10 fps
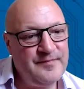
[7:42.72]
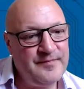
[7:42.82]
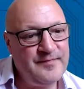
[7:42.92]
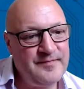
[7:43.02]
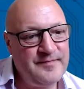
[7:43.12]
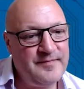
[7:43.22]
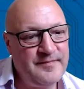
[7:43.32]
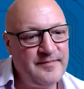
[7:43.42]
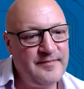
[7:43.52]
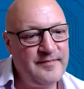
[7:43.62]

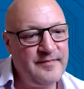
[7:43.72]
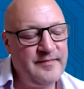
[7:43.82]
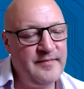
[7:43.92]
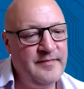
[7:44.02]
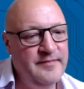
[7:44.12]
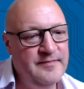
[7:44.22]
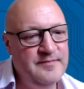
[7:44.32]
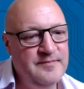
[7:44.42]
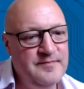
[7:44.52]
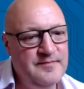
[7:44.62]

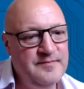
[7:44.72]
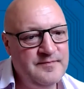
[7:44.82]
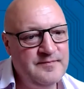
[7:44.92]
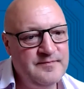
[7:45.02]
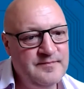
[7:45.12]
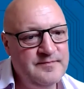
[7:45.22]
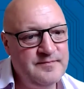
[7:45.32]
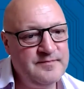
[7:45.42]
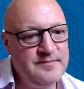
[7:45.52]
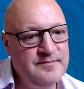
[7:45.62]

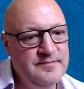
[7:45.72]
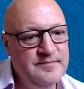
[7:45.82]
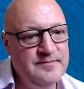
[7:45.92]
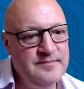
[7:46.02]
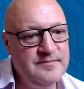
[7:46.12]
[no speech]